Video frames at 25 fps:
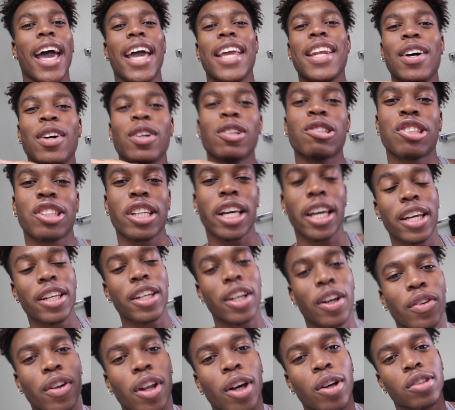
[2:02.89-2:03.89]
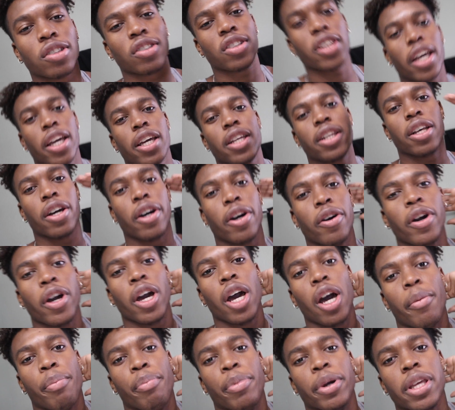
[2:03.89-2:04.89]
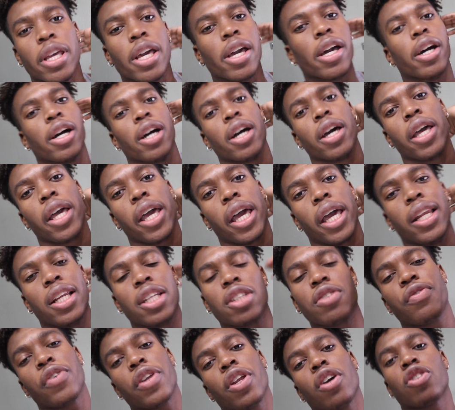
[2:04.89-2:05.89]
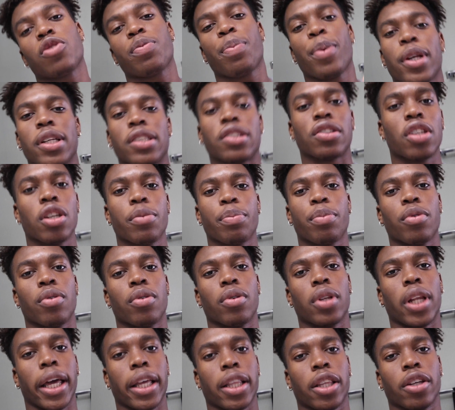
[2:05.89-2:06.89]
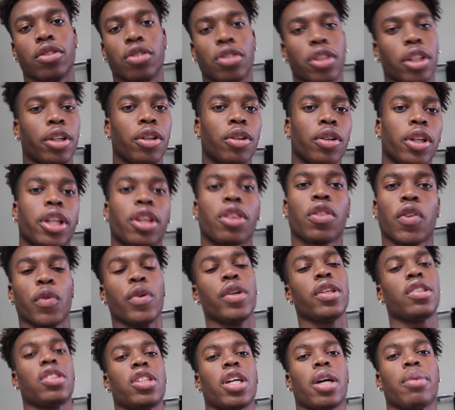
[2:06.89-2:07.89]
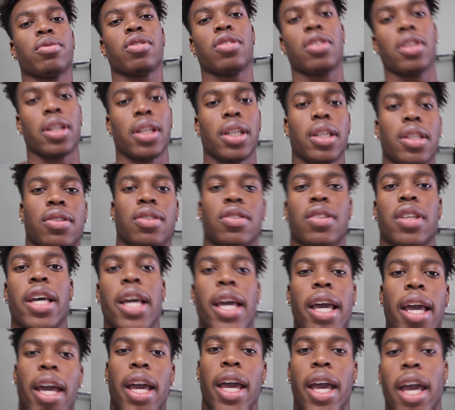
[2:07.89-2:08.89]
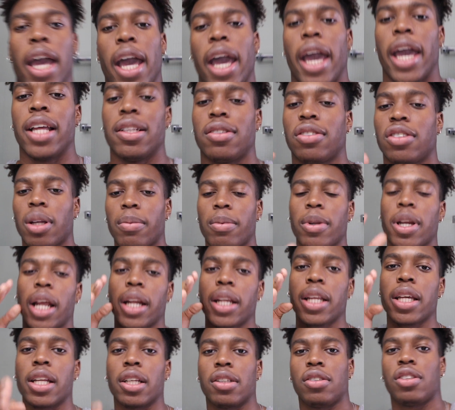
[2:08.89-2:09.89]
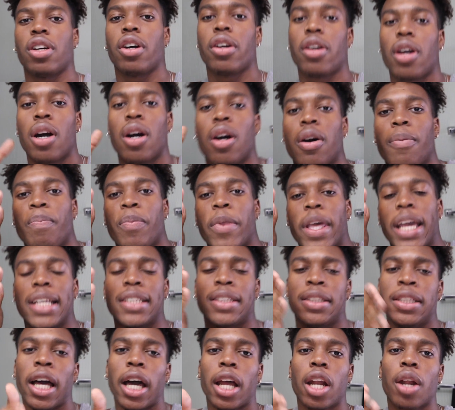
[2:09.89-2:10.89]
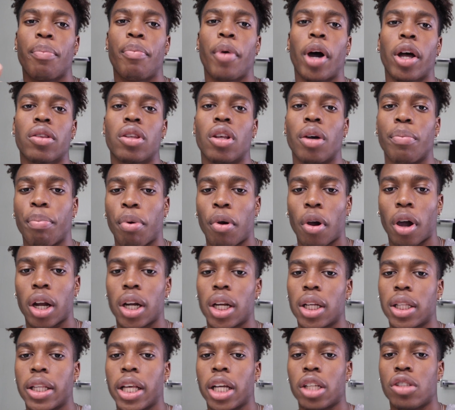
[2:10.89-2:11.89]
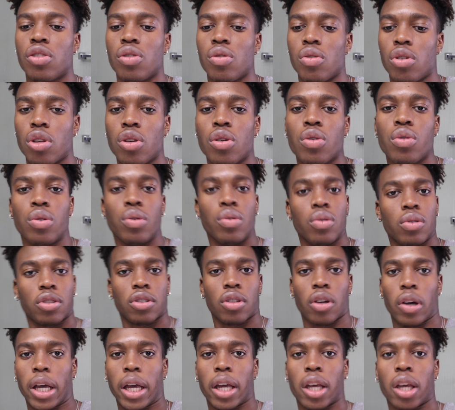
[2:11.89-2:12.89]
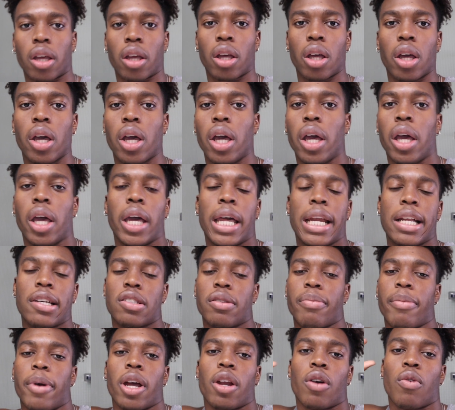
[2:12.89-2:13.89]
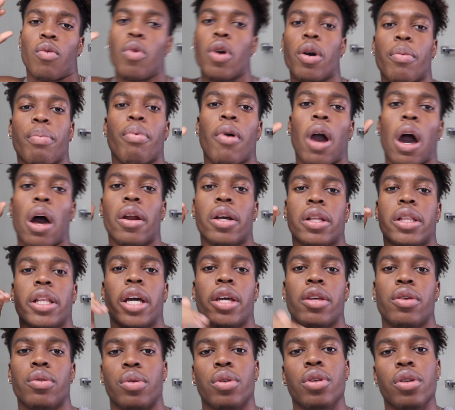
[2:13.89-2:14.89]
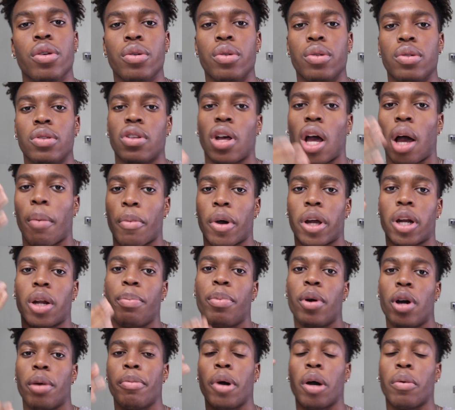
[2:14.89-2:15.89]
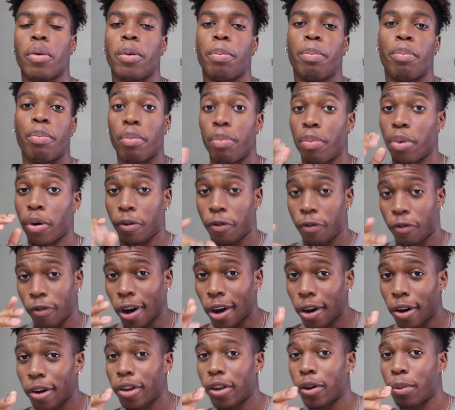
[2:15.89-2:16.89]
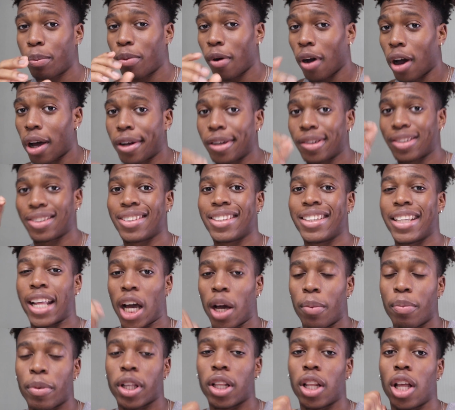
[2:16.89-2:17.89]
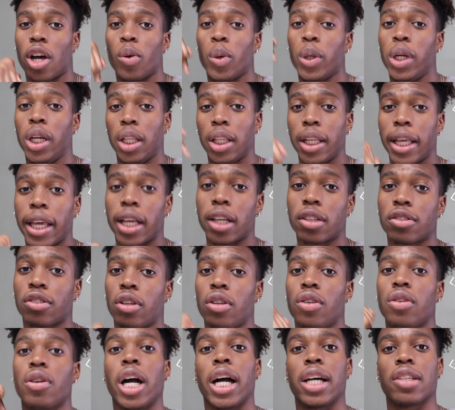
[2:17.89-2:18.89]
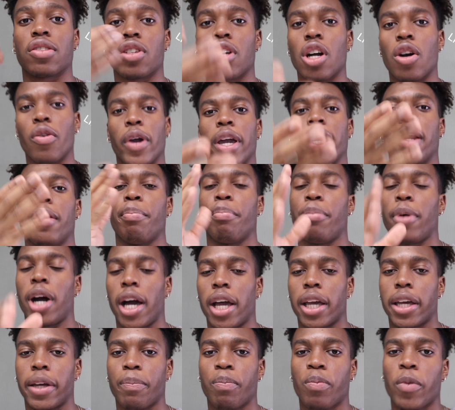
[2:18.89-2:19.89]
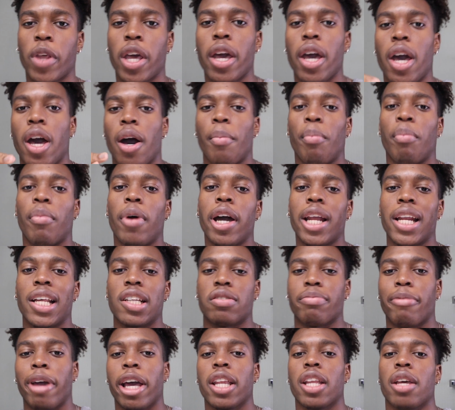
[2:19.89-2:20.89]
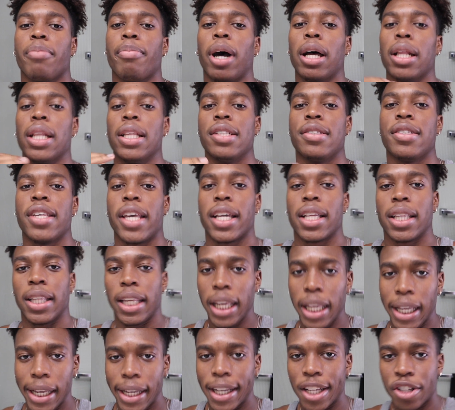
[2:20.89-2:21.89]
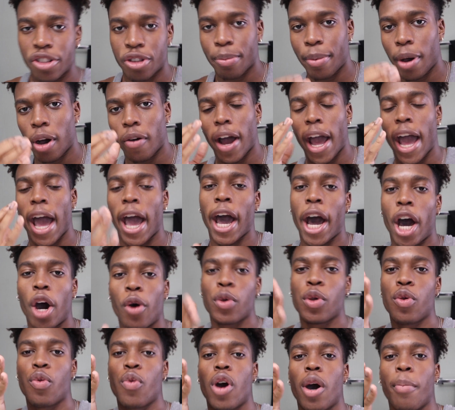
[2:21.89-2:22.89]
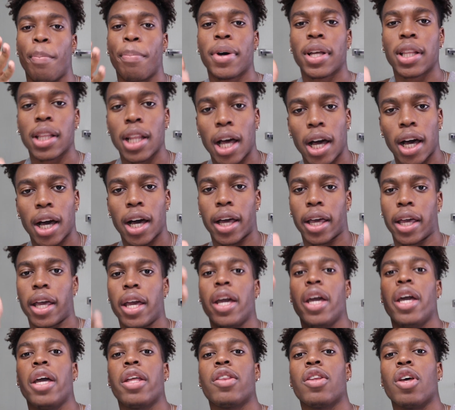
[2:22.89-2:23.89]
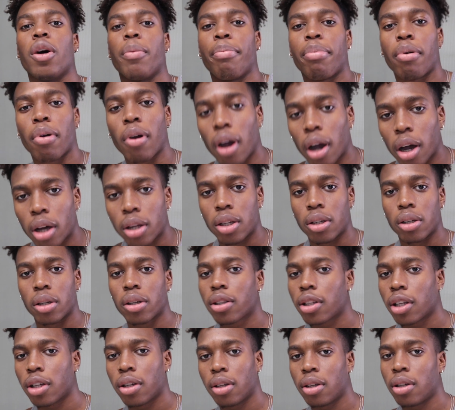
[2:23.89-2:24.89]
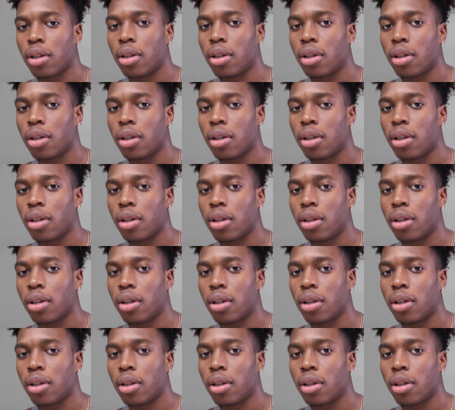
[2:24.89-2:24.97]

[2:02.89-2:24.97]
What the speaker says: Ain't no shade though, no shade though. But yeah, and this video is pretty simple. Like, there's literally 3 steps to this. And something I need to tell y'all, it's not about the product that you use, okay? It doesn't matter what product that you use. I'm gonna put my preferred products down below in the link so you guys go ahead and buy it. But it's mainly about the technique. It's about how you apply the product.